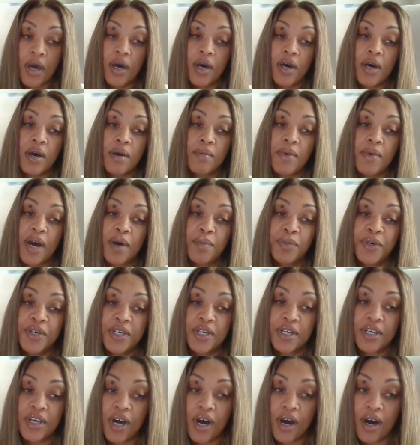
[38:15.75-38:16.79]
Um, I
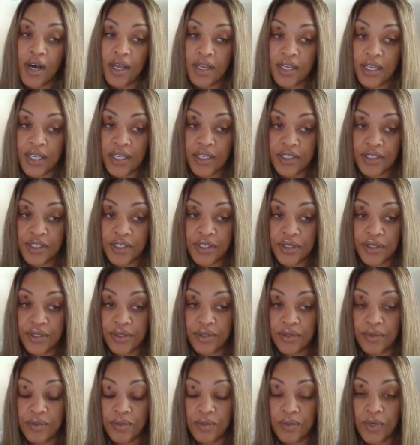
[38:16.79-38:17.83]
put a call in
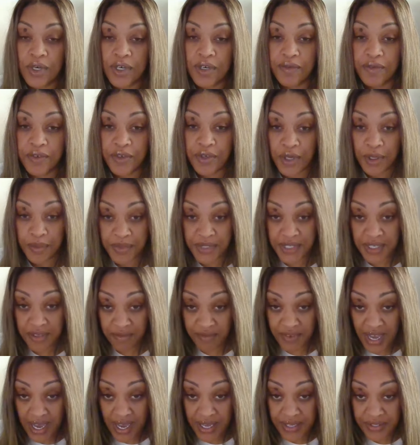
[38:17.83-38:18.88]
to one of Trump's
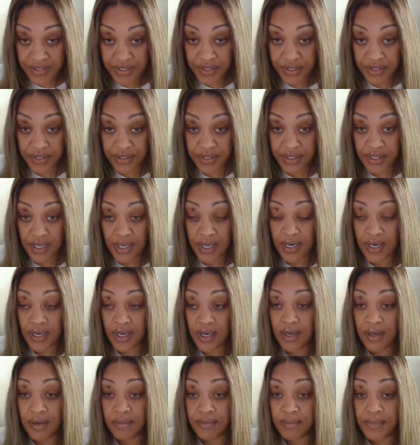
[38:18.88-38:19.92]
advisors and
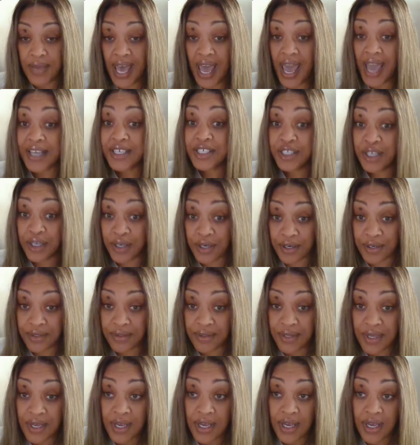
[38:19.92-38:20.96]
um, asked
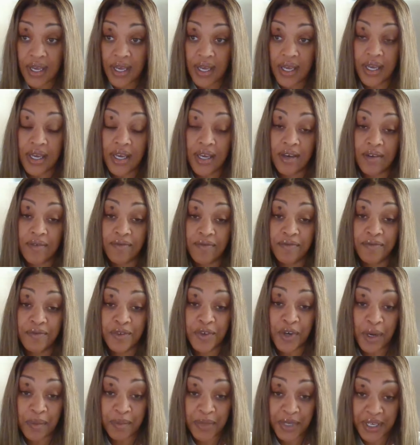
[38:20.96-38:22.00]
her if
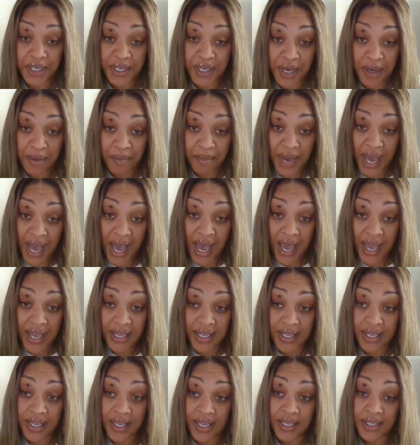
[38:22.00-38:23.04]
Trump could come by.
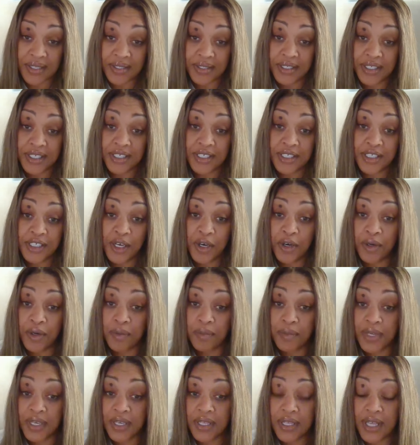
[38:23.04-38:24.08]
And she
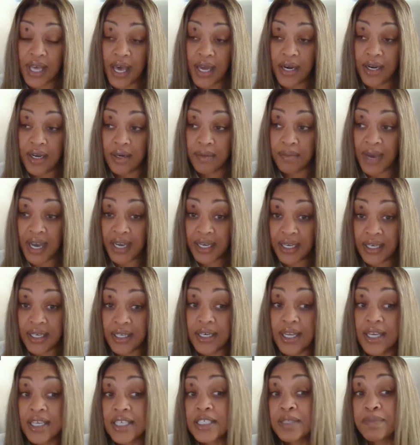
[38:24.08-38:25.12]
told me that um, I
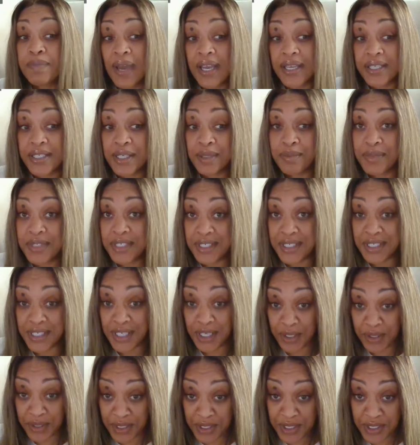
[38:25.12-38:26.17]
couldn't expect him to
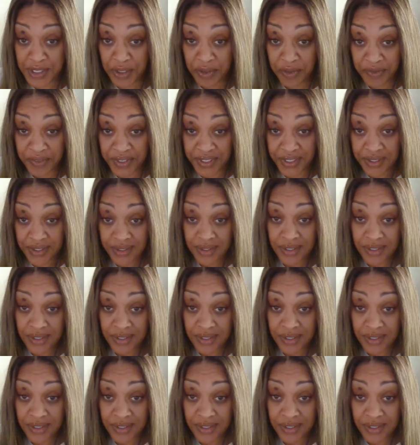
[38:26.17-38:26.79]
sit on the sofa.